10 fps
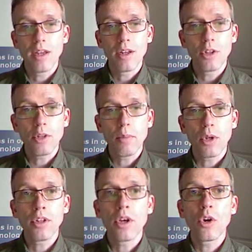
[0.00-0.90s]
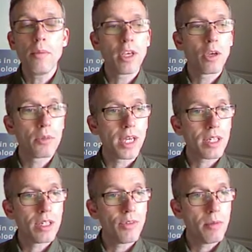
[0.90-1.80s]
another button that only becomes
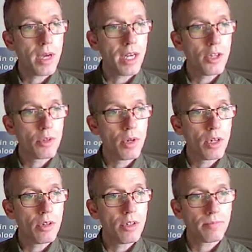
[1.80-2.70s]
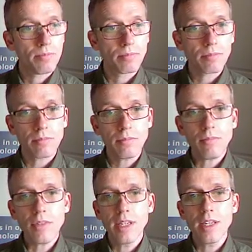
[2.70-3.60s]
active in manager mode
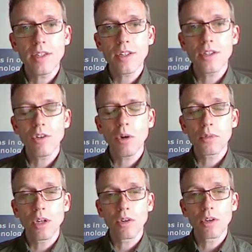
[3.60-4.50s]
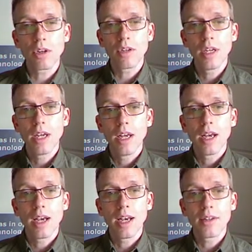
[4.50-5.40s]
is the TerOpta logo,
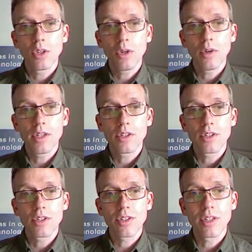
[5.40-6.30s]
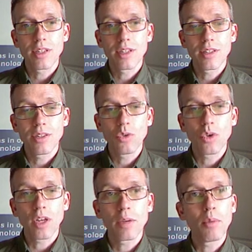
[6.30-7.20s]
and although it doesn't
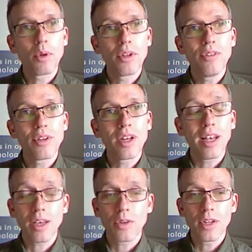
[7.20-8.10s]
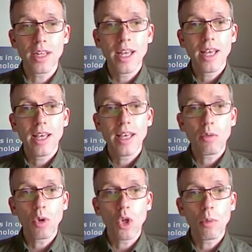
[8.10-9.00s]
look like a button, if you click on it,
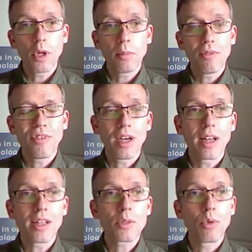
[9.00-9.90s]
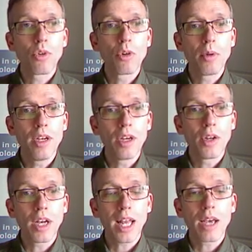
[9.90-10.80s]
it will open up a file explorer window
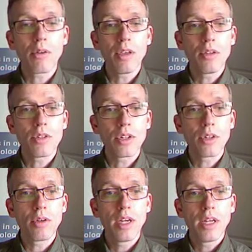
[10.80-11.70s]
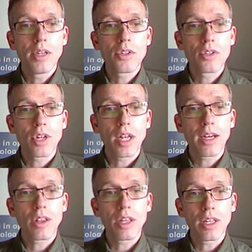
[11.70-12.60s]
and allow you to
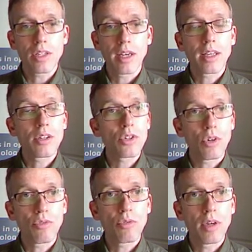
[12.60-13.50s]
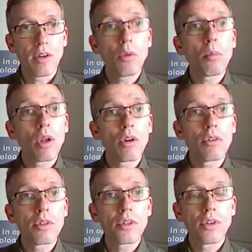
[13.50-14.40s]
select things like a software
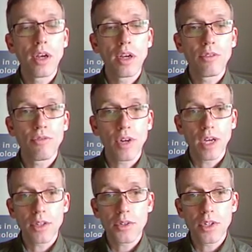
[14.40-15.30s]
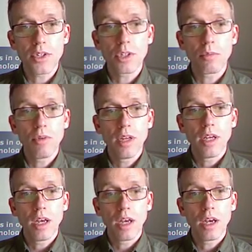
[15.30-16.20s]
upload file system
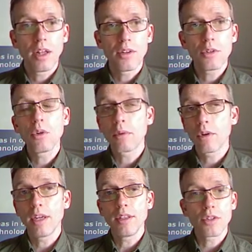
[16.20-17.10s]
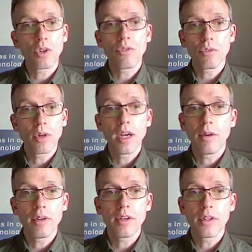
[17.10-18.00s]
to upgrade the
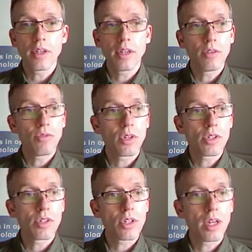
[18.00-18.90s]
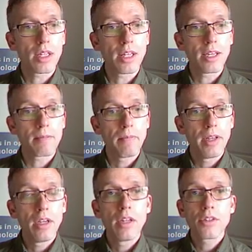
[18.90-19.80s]
software and functions like that.
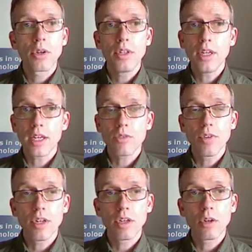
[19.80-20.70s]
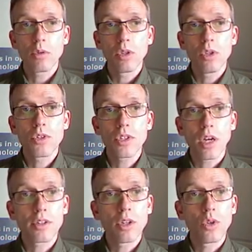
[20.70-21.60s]
So in the next video we'll
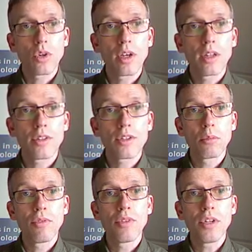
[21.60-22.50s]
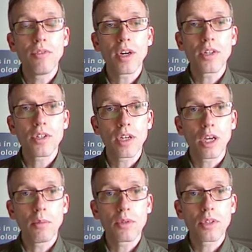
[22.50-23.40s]
start to look at some of the device
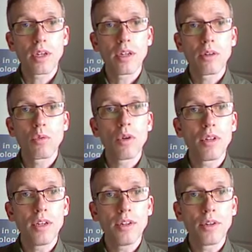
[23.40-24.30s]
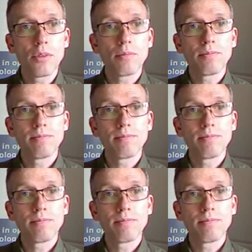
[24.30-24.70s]
types and what they do.